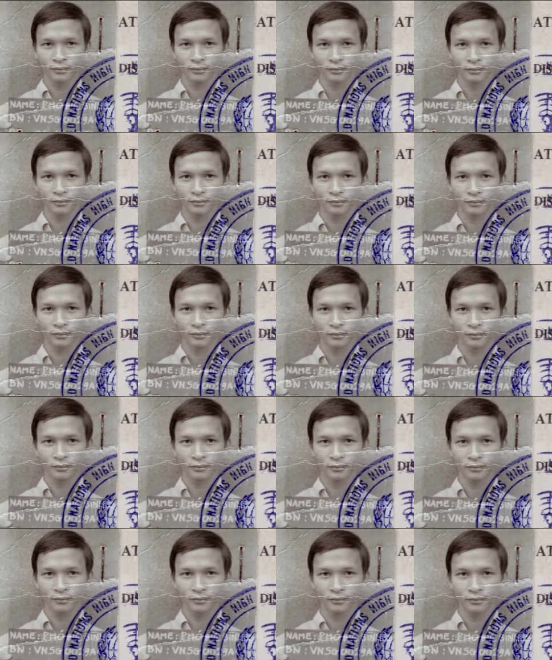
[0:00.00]

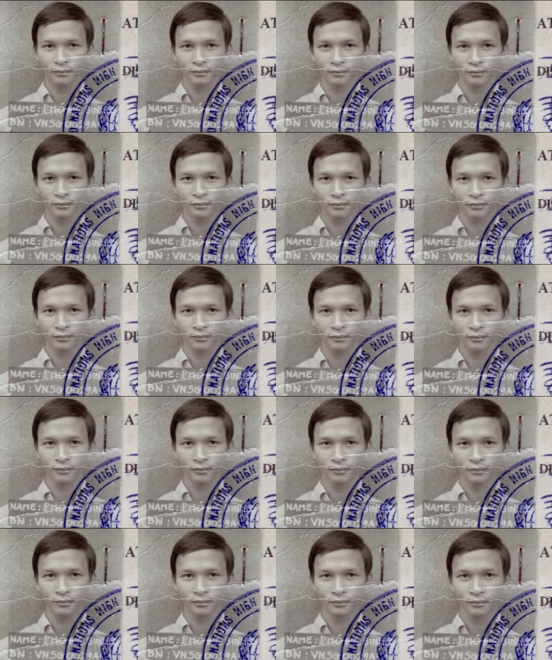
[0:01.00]

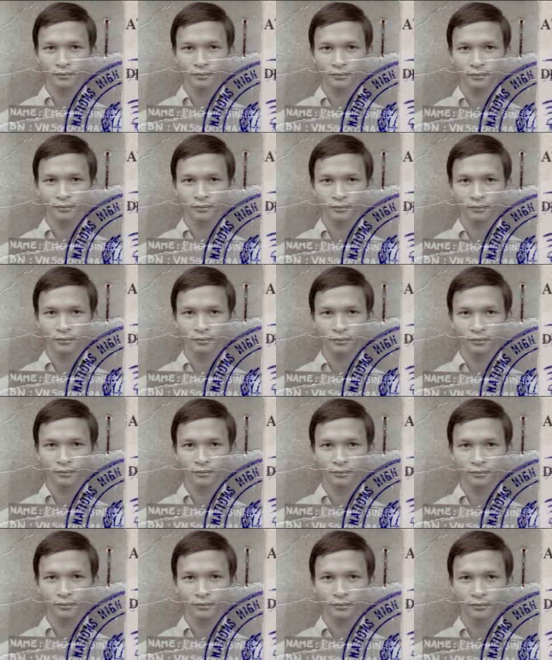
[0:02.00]

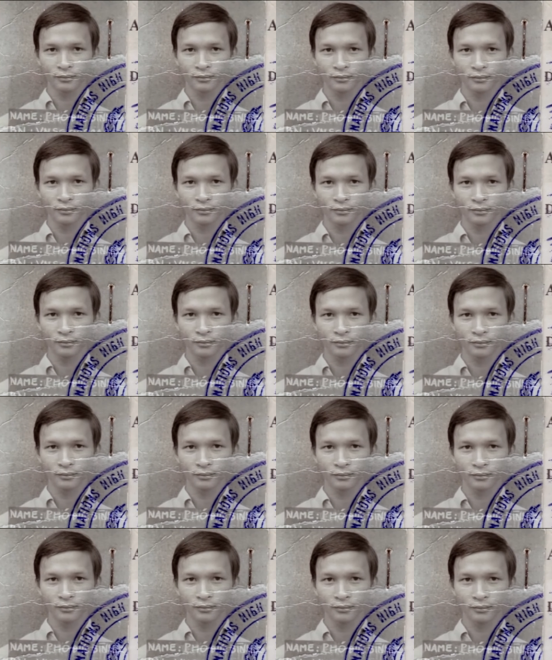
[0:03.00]

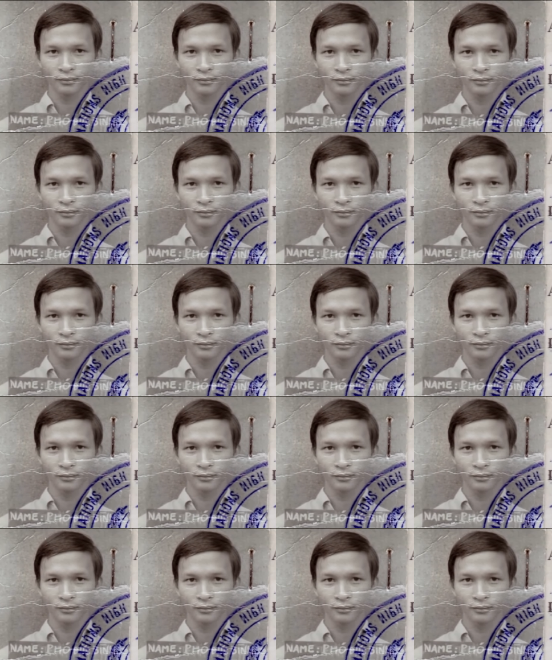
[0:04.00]
No one is speaking in this clip.